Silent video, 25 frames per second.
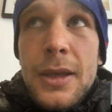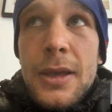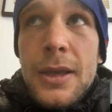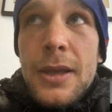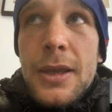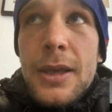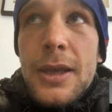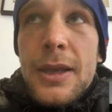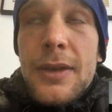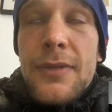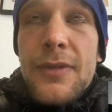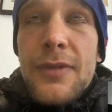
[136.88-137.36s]

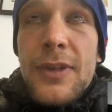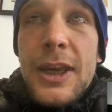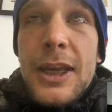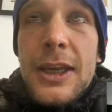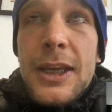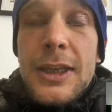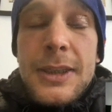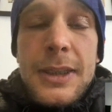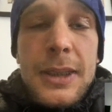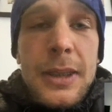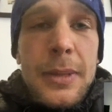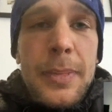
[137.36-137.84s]
in
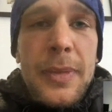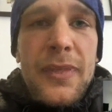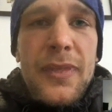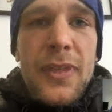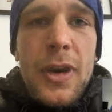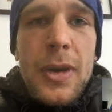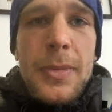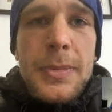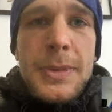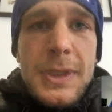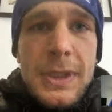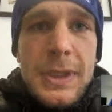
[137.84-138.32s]
Vegas in the
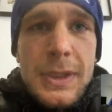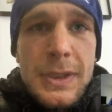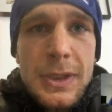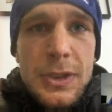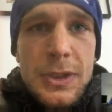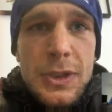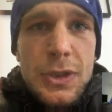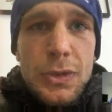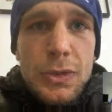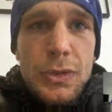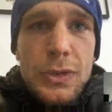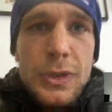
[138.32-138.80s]
Performance
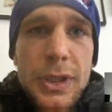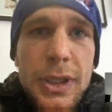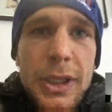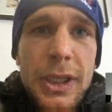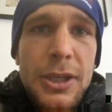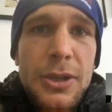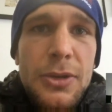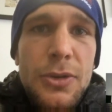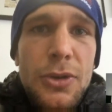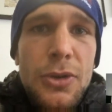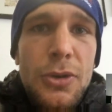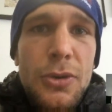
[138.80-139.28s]
Institute,
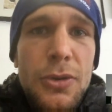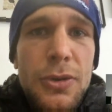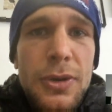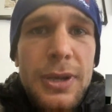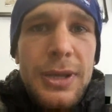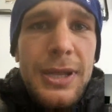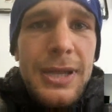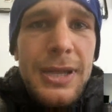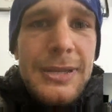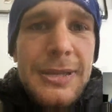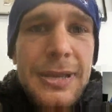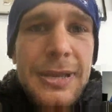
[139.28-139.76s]
and
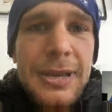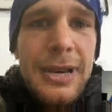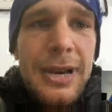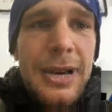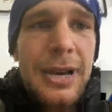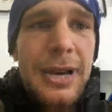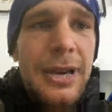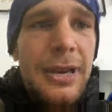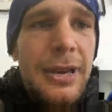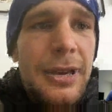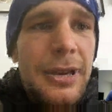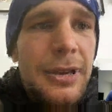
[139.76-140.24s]
that's a
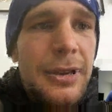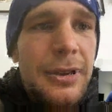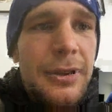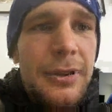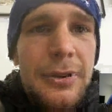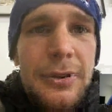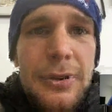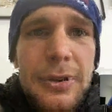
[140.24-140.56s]
guy.